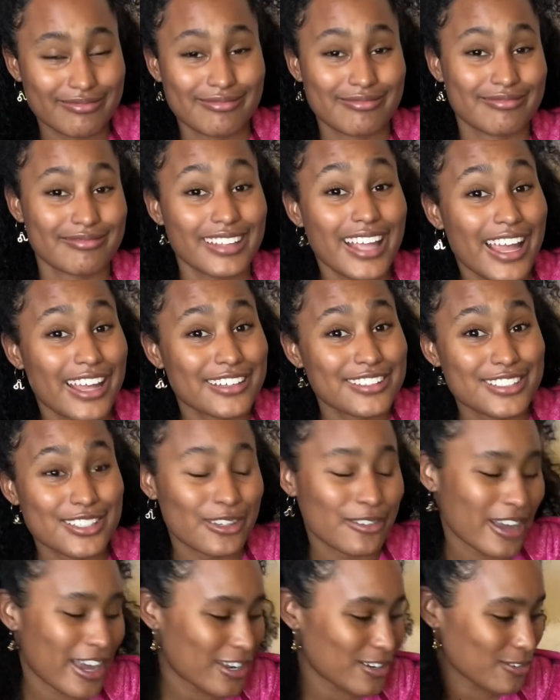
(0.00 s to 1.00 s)
yeah, so
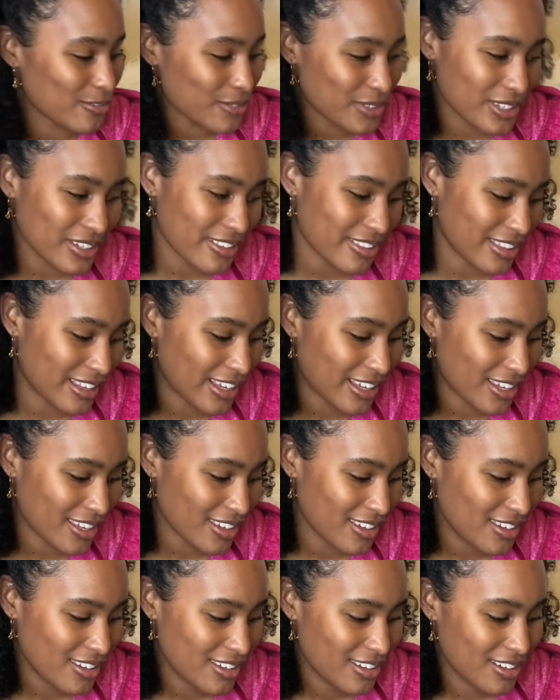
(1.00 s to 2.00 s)
I don't really think
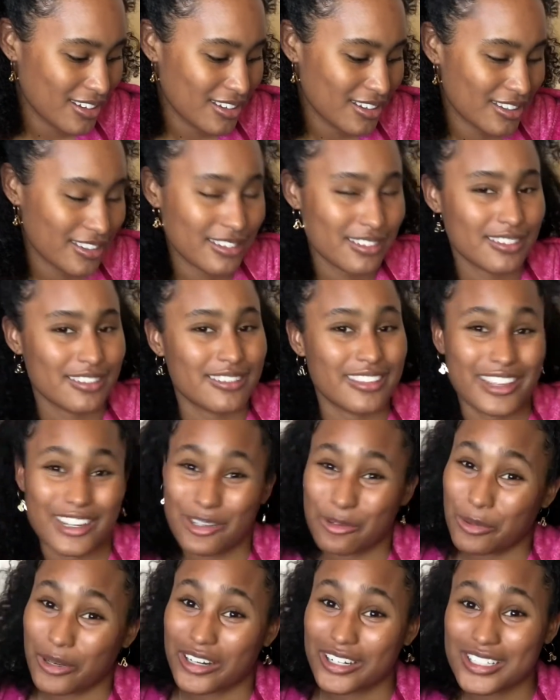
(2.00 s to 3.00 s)
that it
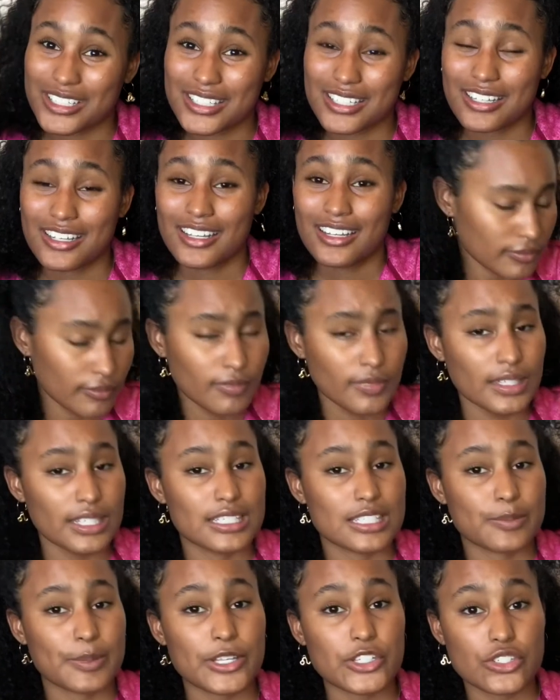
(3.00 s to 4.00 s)
works,
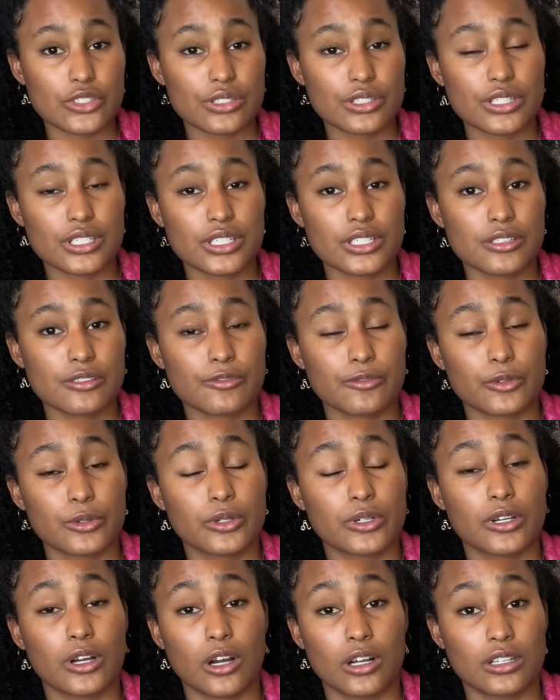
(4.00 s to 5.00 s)
especially
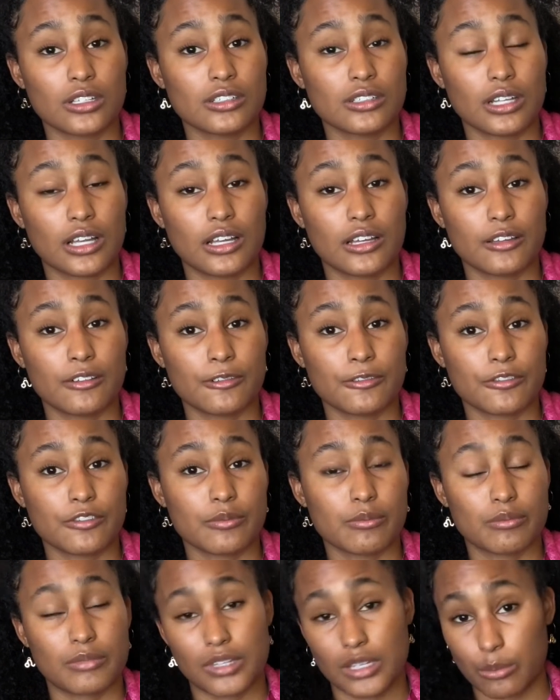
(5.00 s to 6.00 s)
for all of
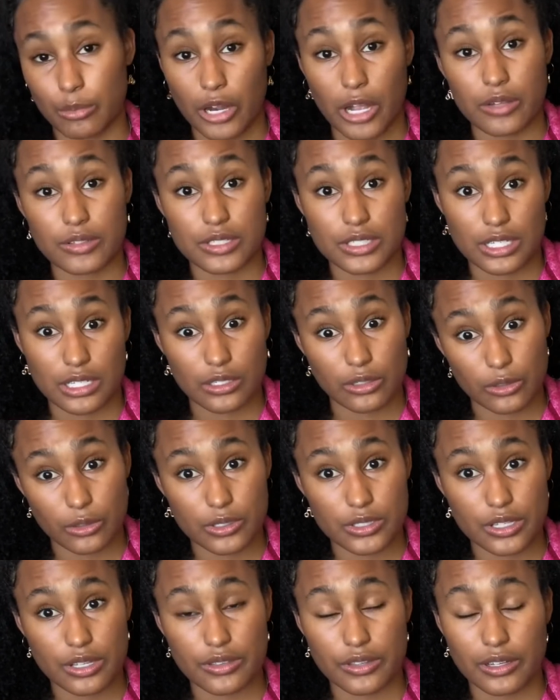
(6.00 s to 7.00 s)
my brown skinned girls
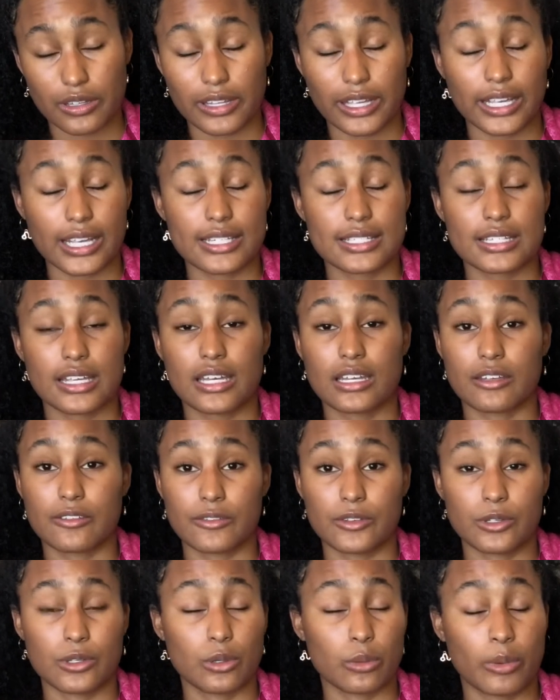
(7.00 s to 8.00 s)
out there. Like I said, if
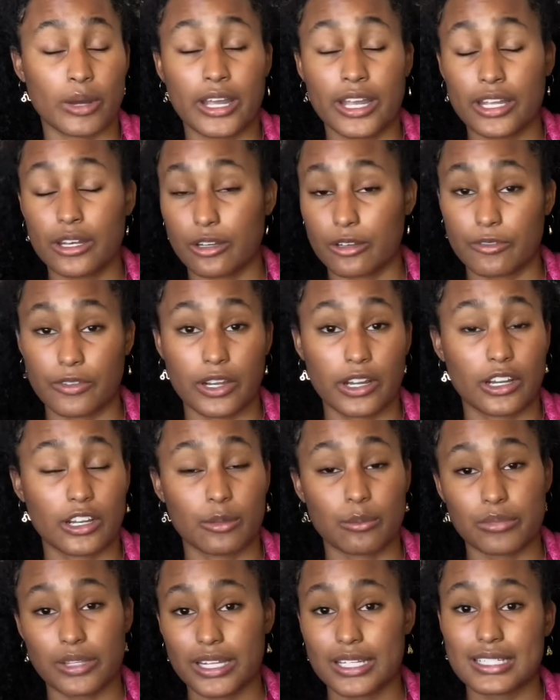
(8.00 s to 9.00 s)
you're white or fair
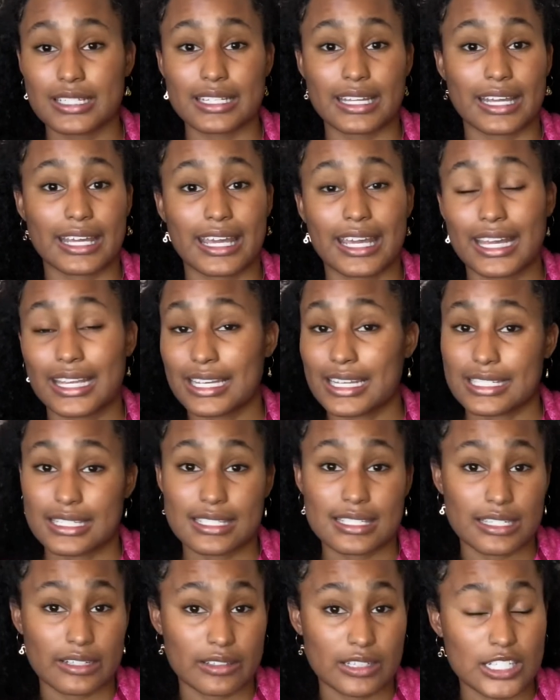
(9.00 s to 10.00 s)
complected, I can't
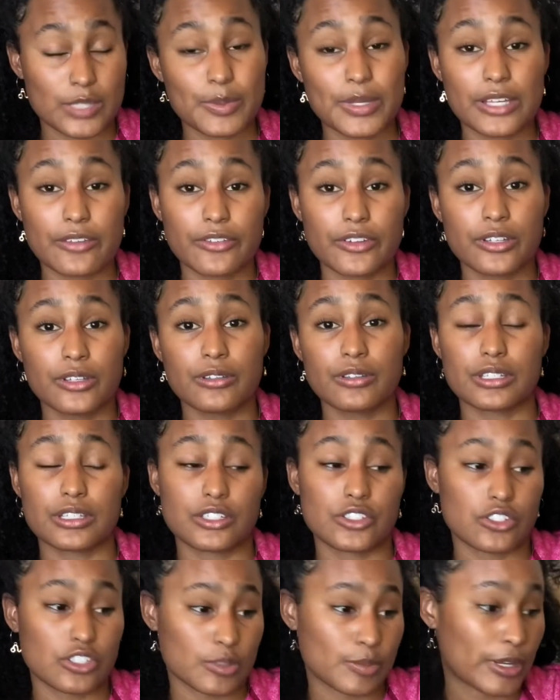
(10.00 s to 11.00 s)
necessarily speak for you. This is
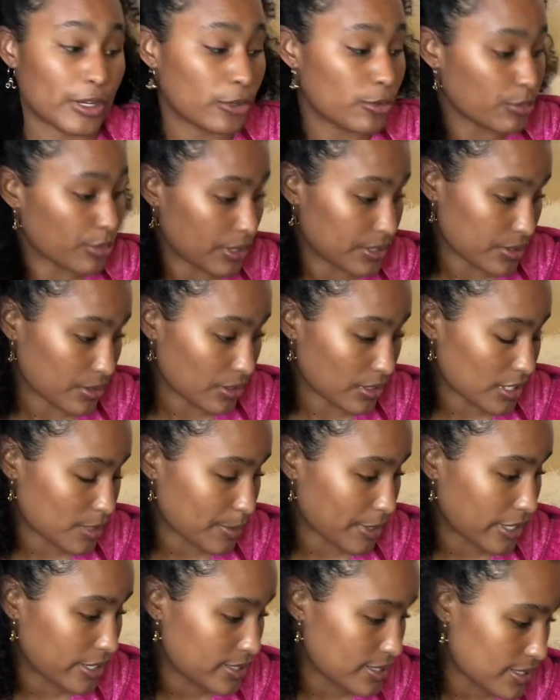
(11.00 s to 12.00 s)
just my own personal
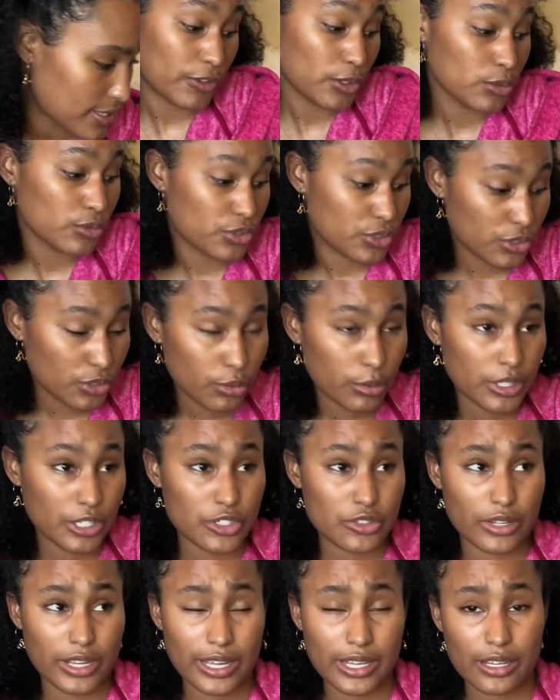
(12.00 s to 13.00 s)
experience. If you do want to
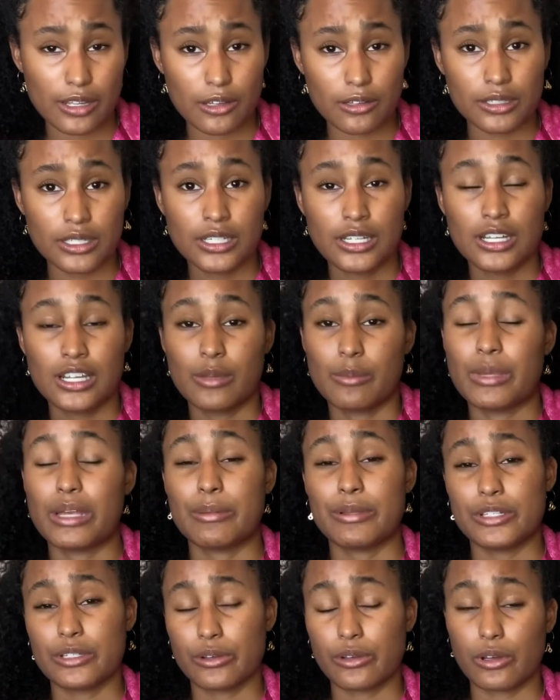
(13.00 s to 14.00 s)
try it out, maybe
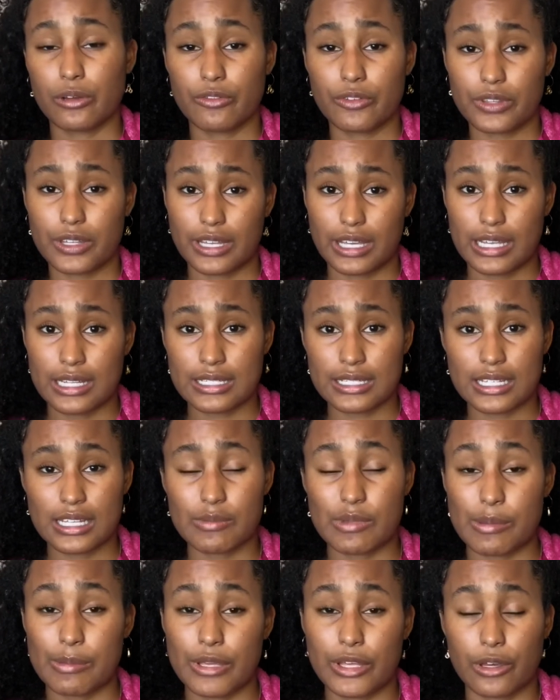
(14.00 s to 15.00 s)
don't go for the Kenzzi,
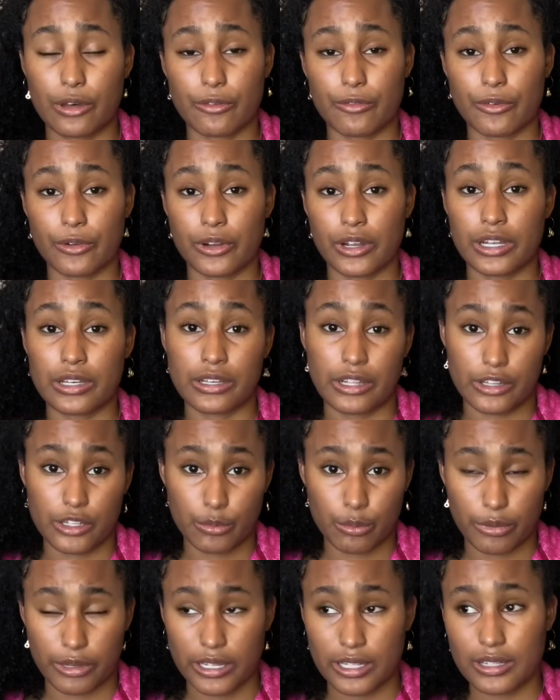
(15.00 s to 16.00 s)
maybe go for another
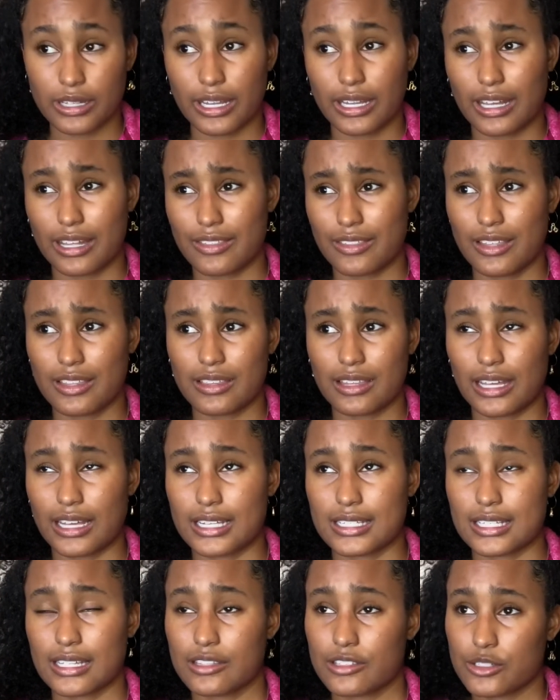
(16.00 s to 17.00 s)
brand. Like I
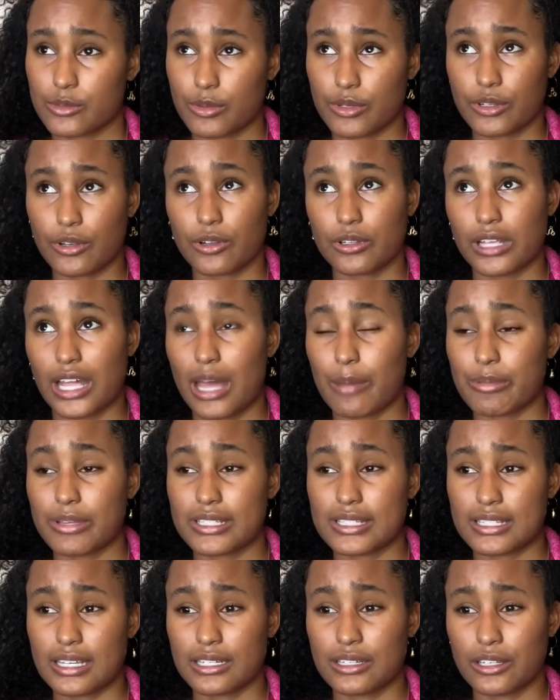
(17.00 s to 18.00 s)
said, there's one called Happy
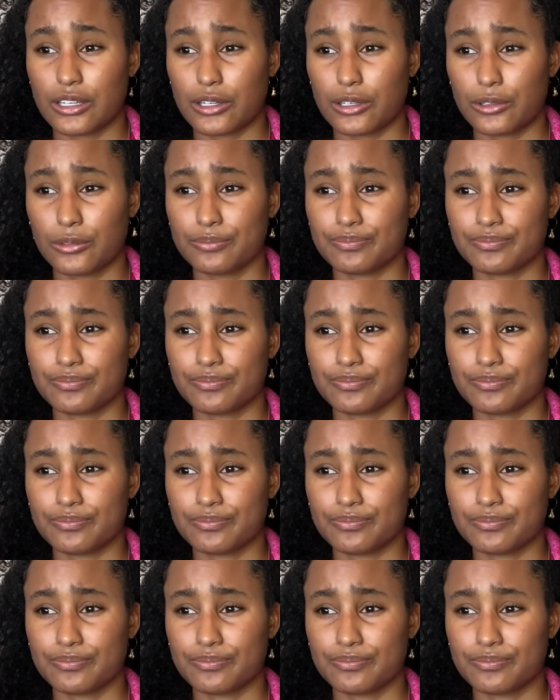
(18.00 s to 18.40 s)
Skin Co.